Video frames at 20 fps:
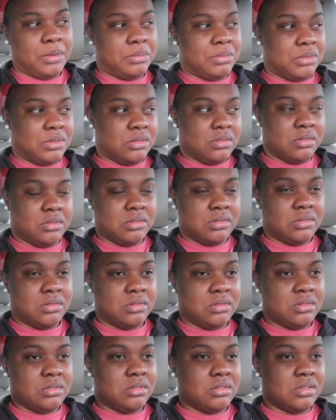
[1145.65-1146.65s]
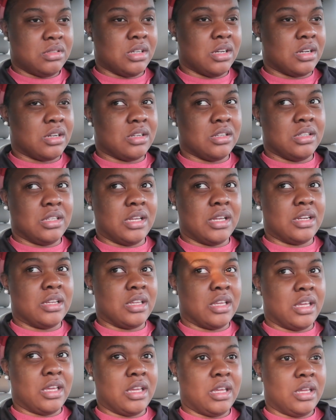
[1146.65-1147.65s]
people talk a lot
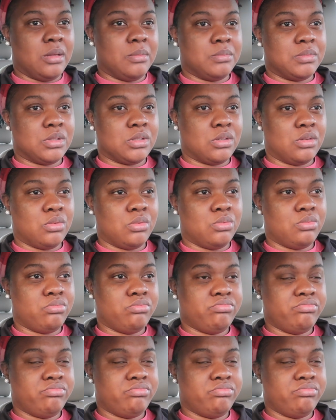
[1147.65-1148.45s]
of games. so